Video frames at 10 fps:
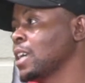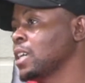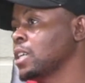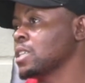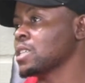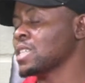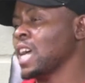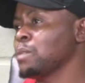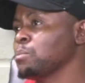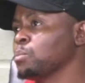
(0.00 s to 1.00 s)
It is
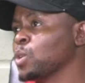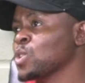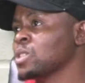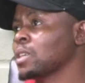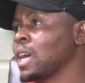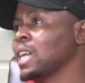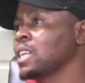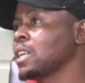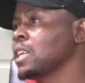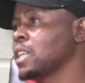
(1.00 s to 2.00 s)
time, because
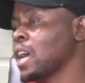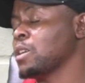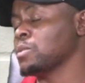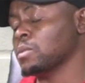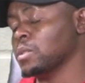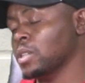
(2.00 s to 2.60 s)
currently now,